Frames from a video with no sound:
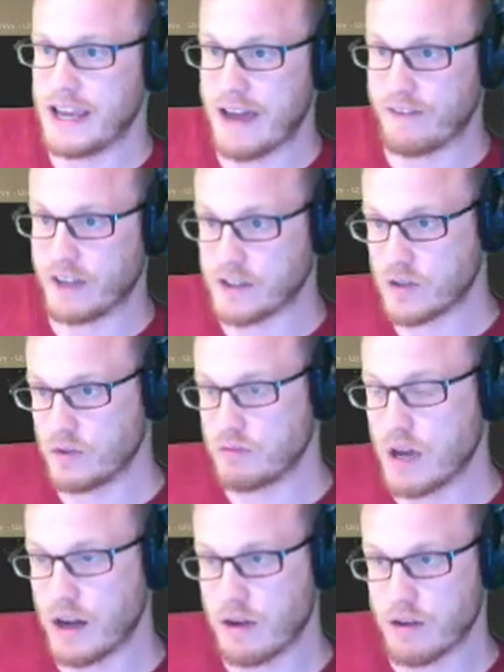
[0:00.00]
having to
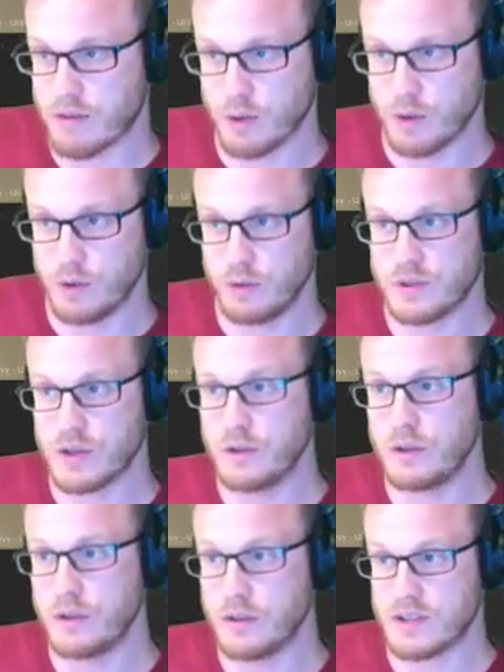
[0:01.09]
run through 2
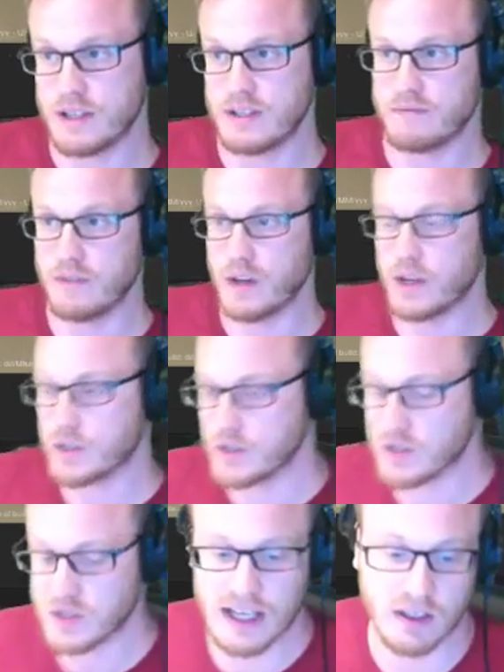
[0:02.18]
Unity
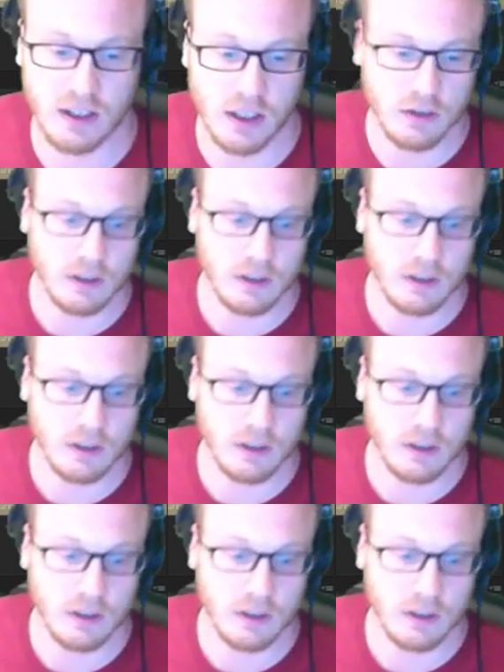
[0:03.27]
versions and a local